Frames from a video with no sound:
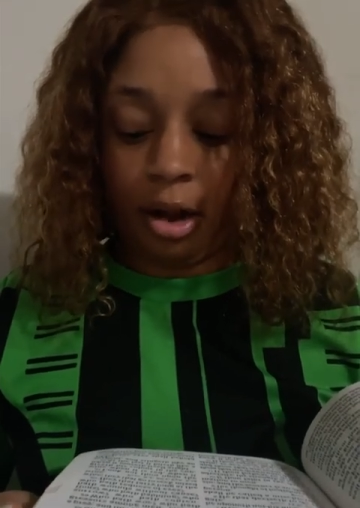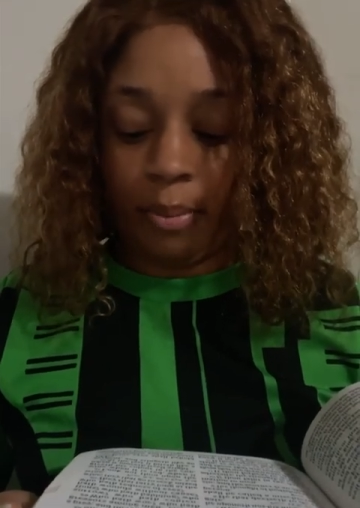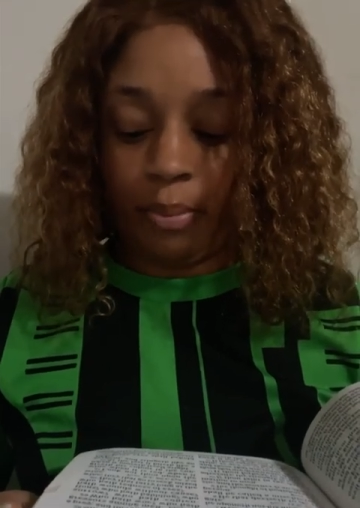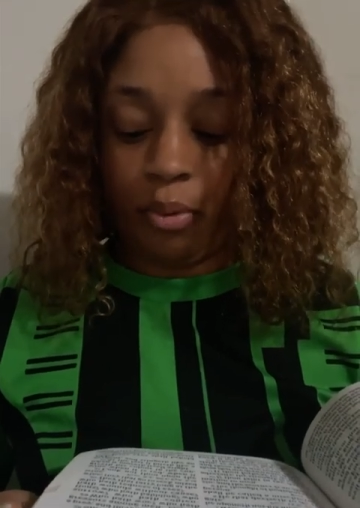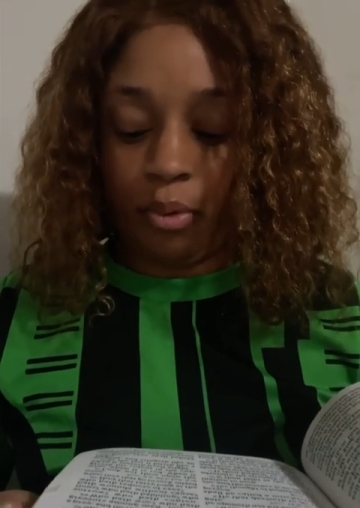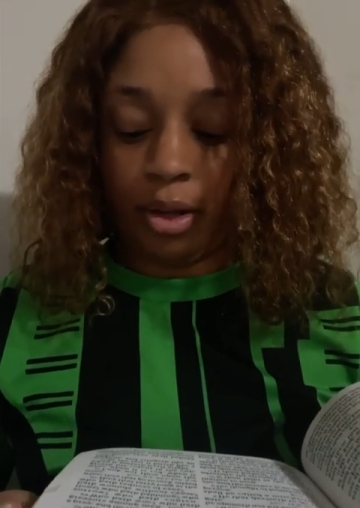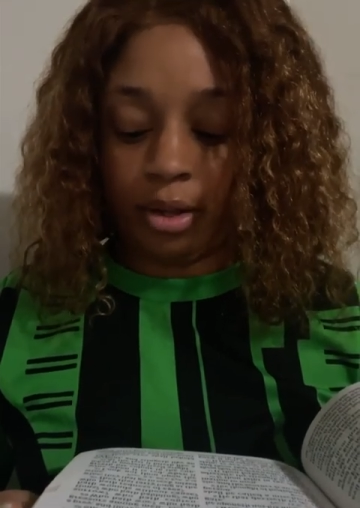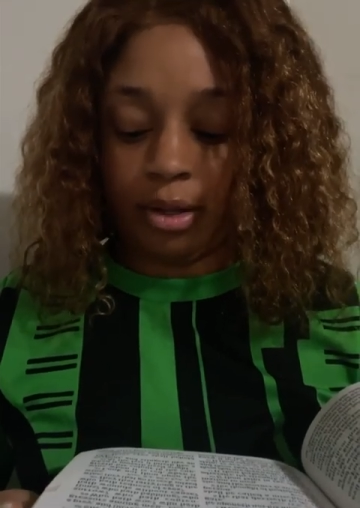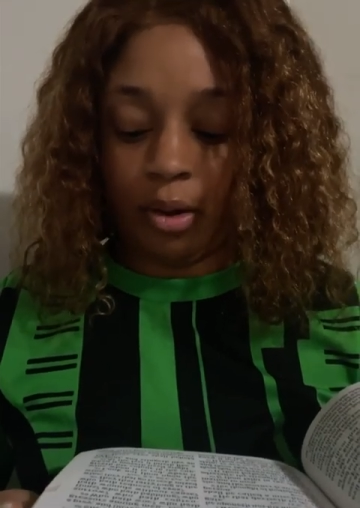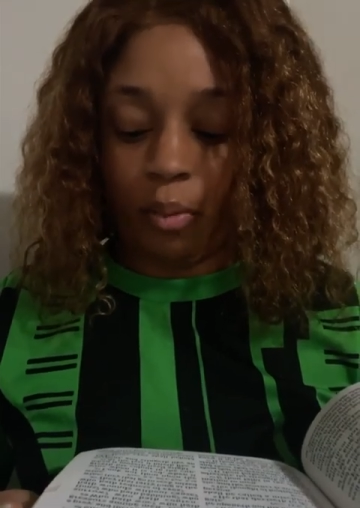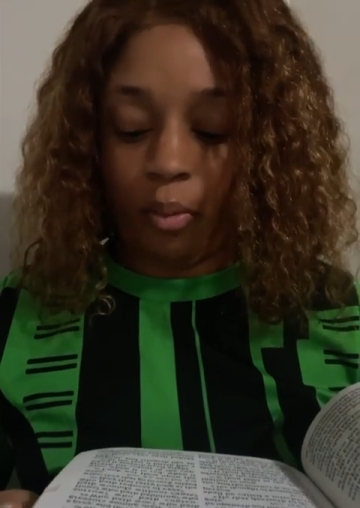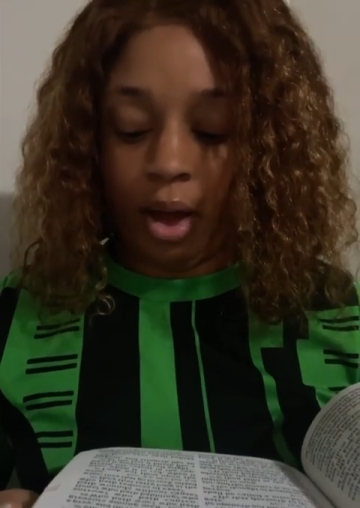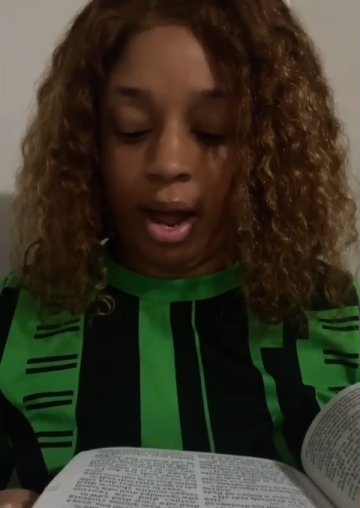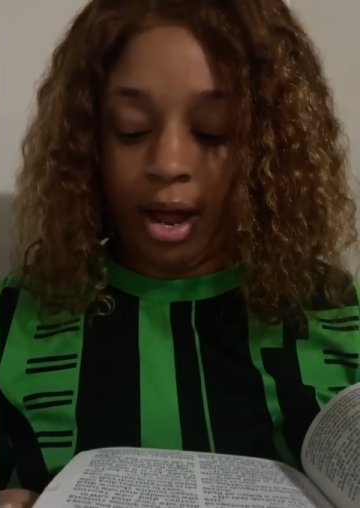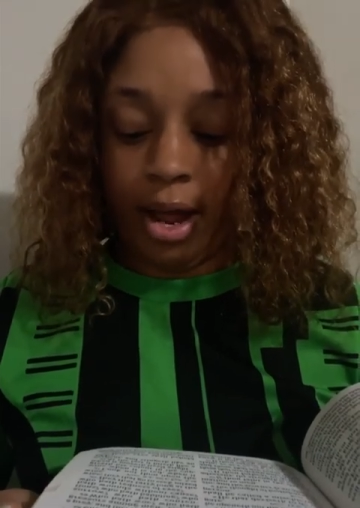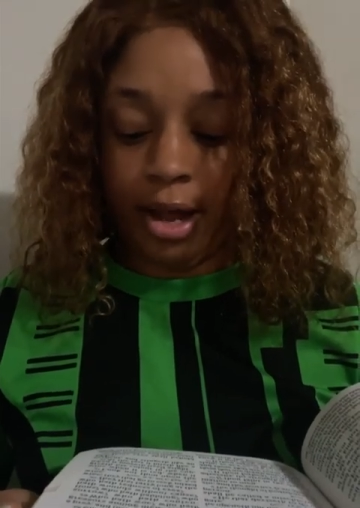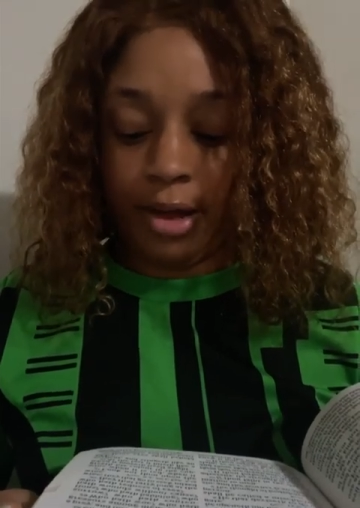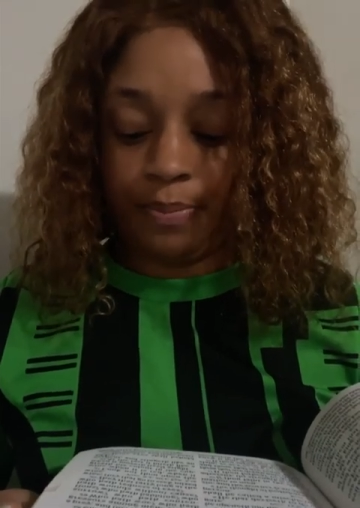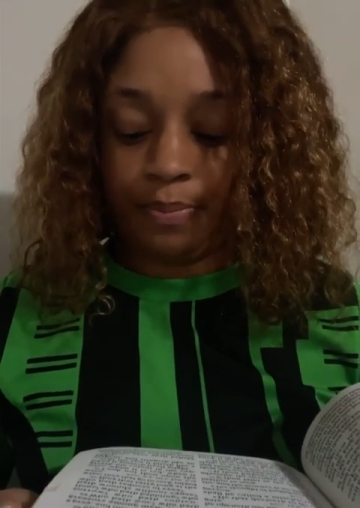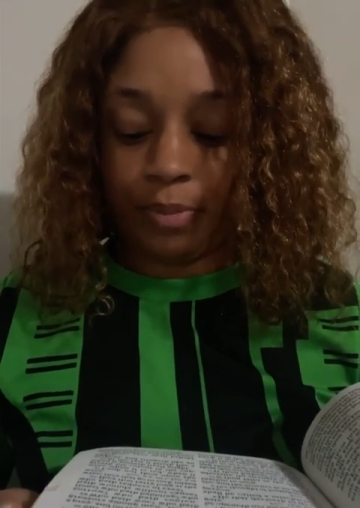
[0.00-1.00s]
upon the
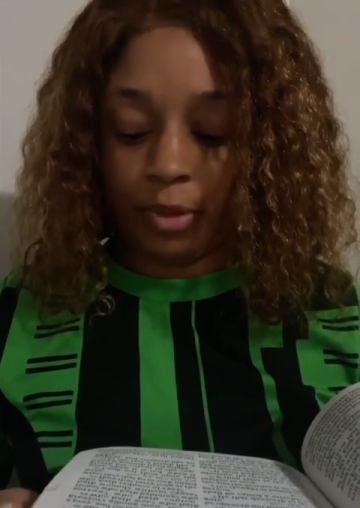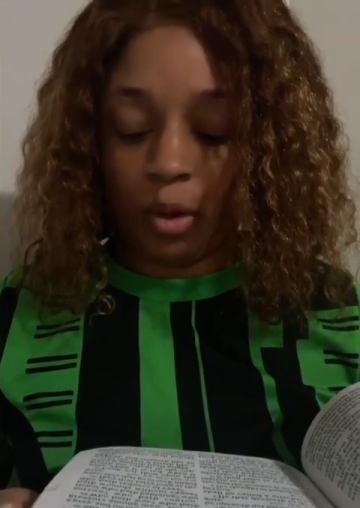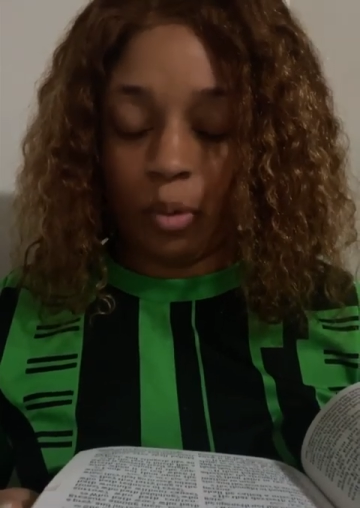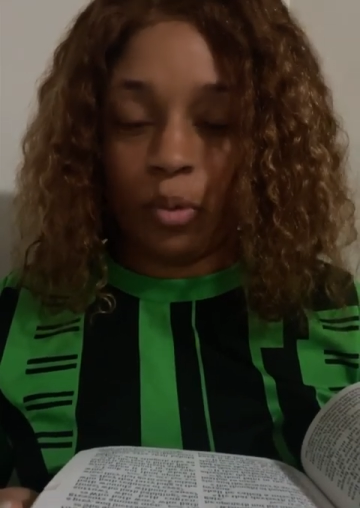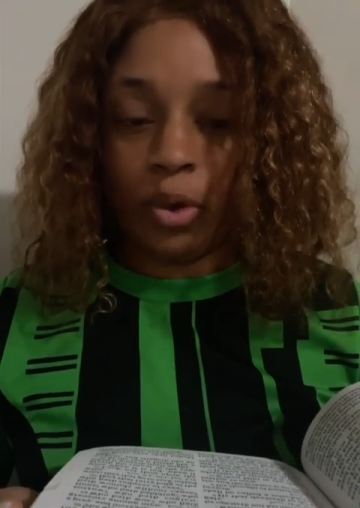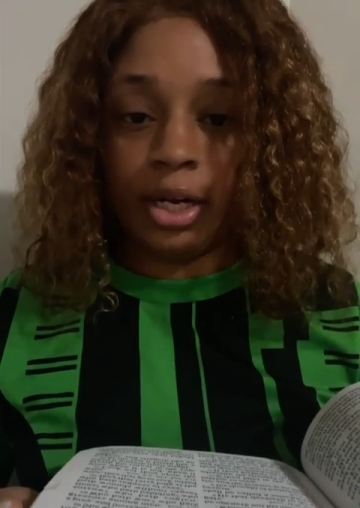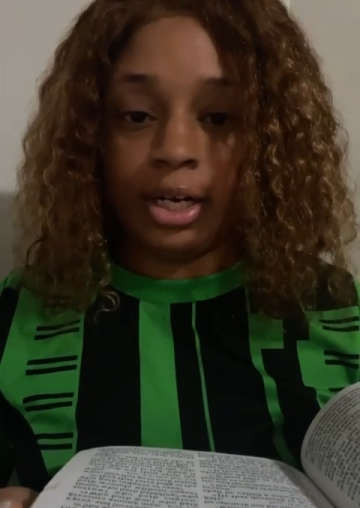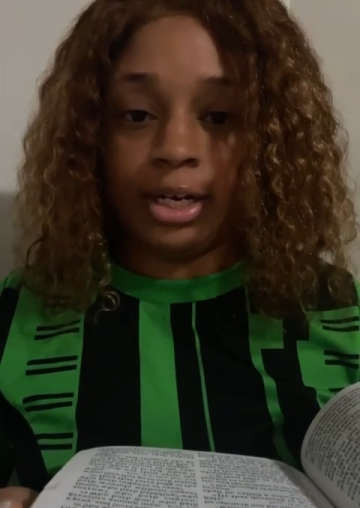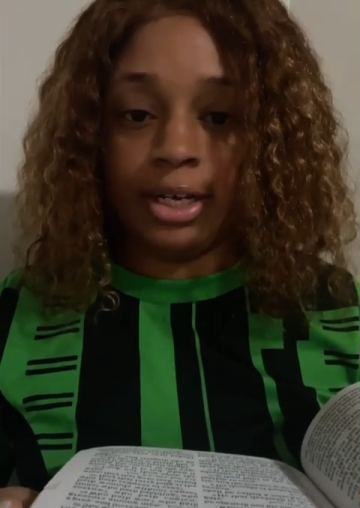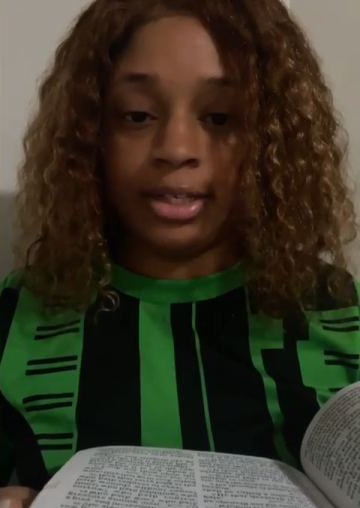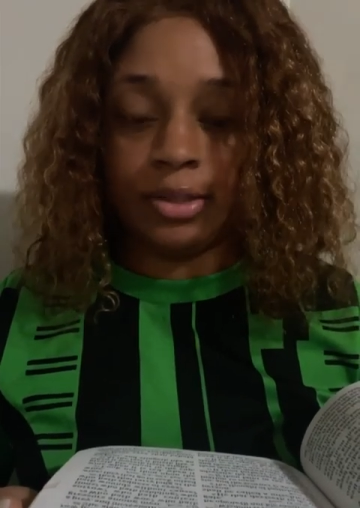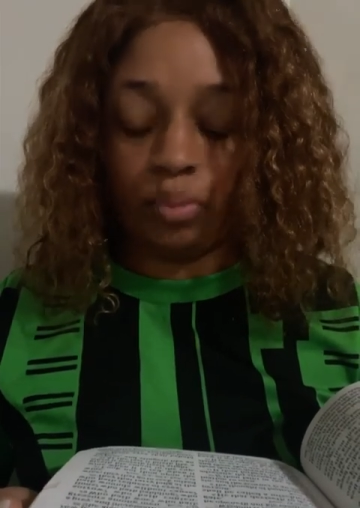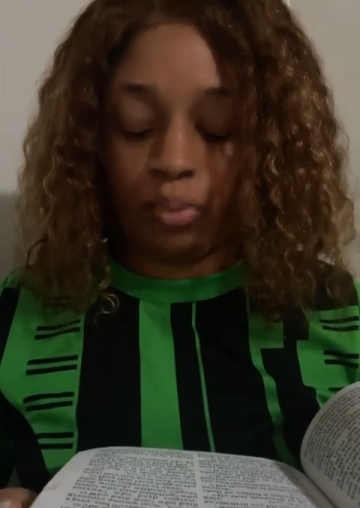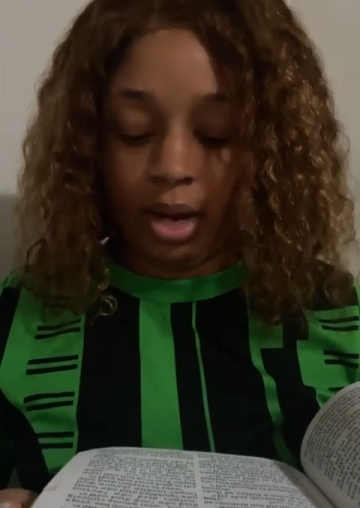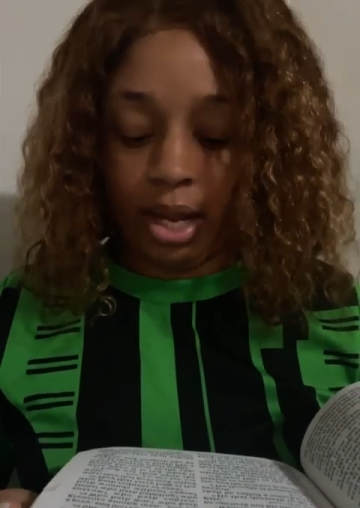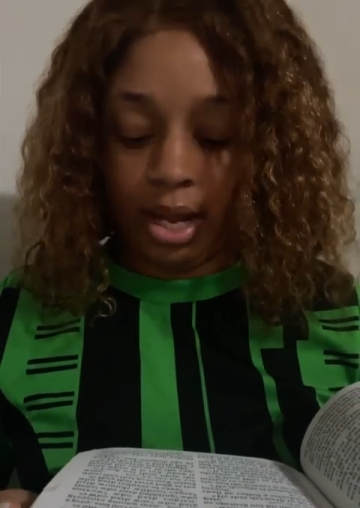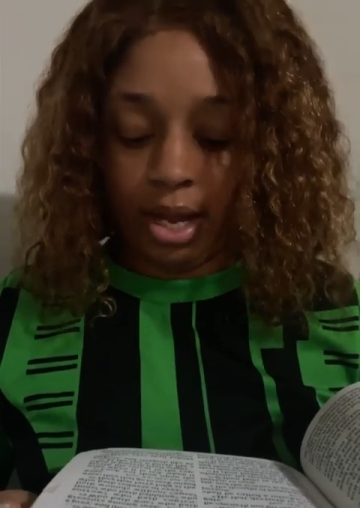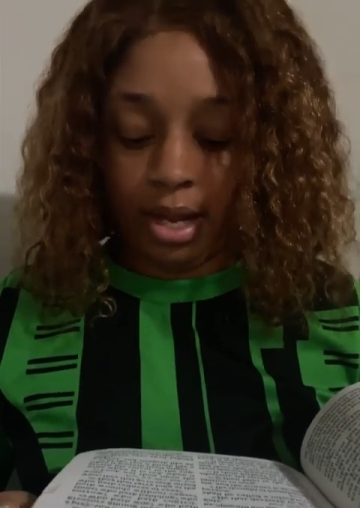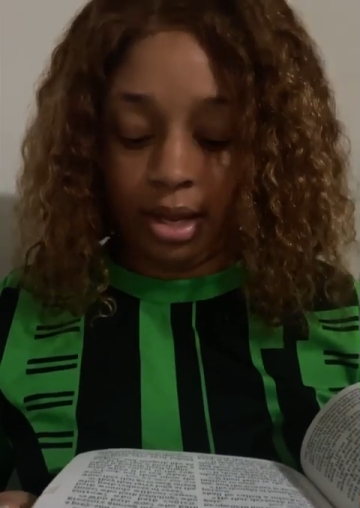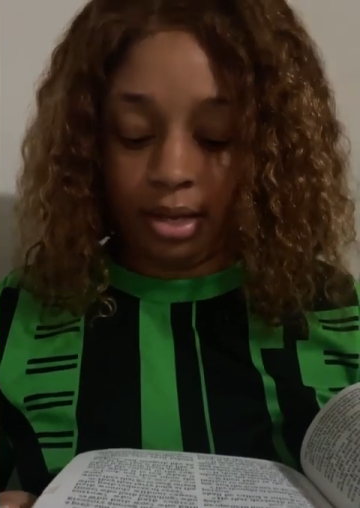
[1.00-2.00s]
wine when it is
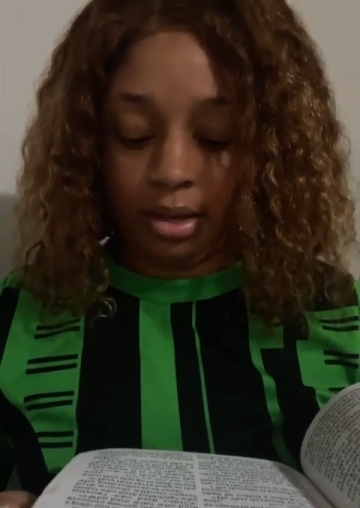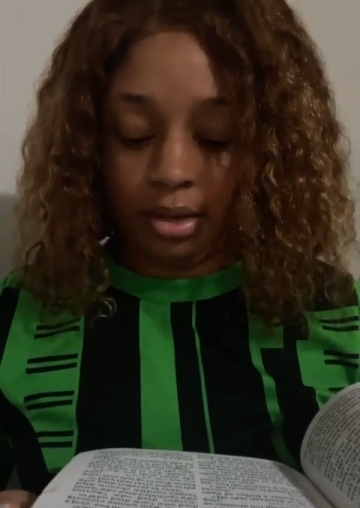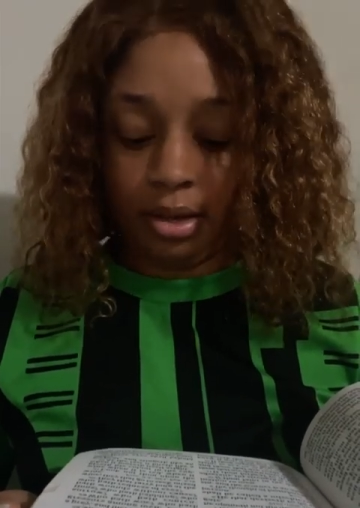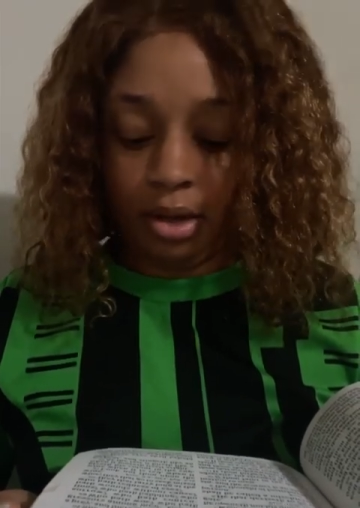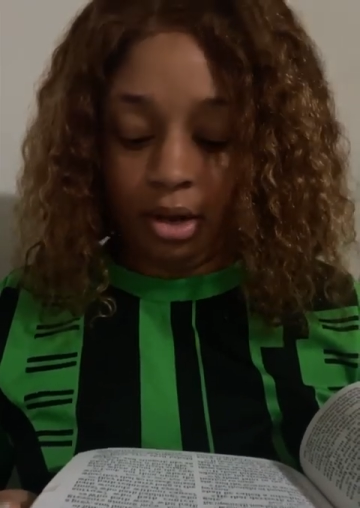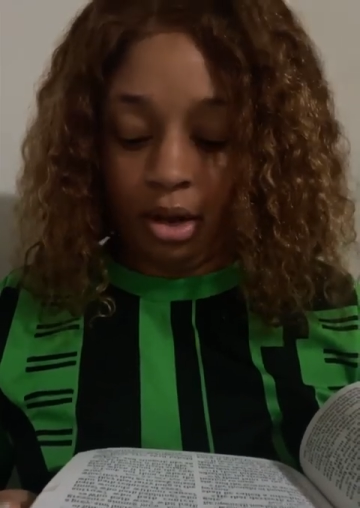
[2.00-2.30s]
red,